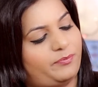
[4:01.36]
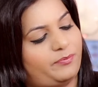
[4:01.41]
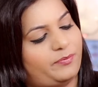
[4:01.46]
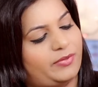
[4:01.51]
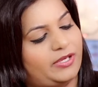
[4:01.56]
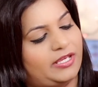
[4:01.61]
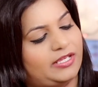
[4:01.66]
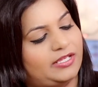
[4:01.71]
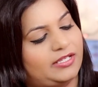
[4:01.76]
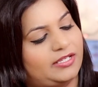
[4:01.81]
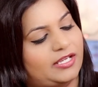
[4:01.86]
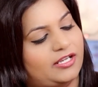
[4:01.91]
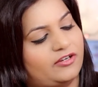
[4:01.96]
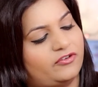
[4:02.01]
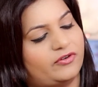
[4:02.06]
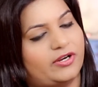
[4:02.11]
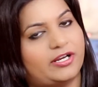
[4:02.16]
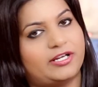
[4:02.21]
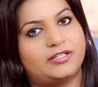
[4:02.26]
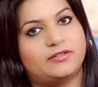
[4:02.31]
pink
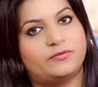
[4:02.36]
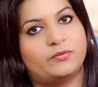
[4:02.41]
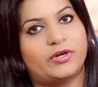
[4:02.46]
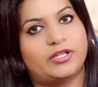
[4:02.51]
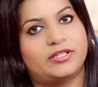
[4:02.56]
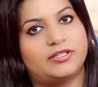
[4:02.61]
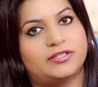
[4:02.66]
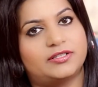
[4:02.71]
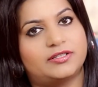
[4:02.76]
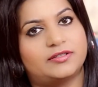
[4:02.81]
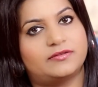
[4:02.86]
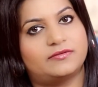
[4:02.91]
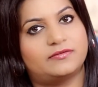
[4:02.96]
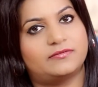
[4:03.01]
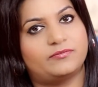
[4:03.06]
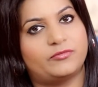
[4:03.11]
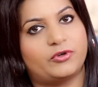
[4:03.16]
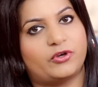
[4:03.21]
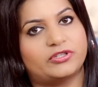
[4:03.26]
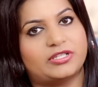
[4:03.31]
and red ones
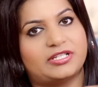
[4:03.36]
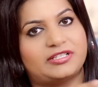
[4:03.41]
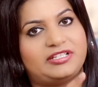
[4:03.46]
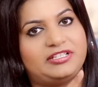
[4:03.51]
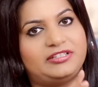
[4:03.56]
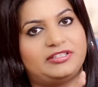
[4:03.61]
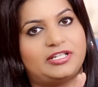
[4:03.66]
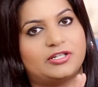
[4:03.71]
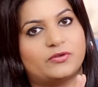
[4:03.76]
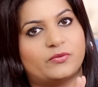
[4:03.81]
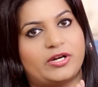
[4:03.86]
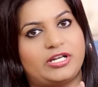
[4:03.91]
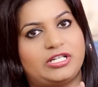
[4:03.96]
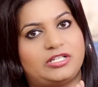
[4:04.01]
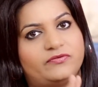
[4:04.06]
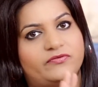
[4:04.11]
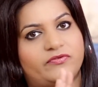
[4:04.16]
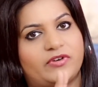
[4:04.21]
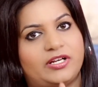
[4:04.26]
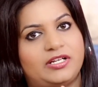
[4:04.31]
because I think they are
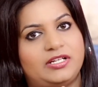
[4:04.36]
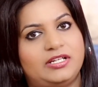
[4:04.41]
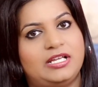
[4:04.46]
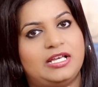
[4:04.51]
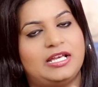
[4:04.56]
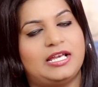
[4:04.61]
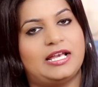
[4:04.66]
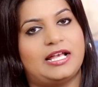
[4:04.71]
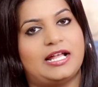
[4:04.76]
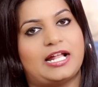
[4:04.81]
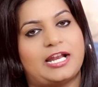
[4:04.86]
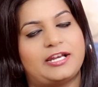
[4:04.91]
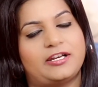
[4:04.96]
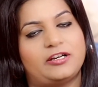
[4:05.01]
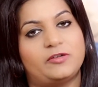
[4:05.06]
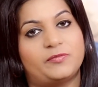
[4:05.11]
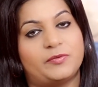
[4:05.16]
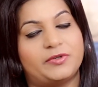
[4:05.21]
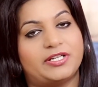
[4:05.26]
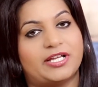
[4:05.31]
quite fun and
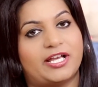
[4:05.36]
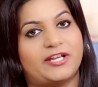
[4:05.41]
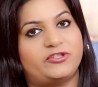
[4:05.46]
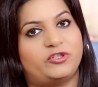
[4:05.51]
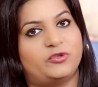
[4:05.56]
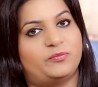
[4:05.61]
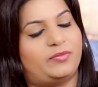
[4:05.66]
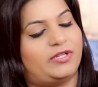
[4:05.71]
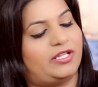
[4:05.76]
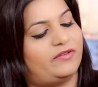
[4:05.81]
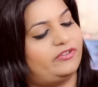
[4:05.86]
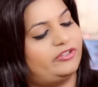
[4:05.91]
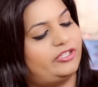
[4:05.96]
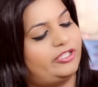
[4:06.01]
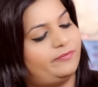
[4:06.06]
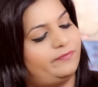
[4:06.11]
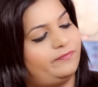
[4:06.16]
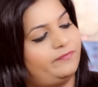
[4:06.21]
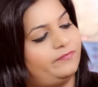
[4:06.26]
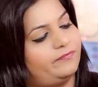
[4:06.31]
it'd be nice to play with
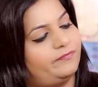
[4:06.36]
them.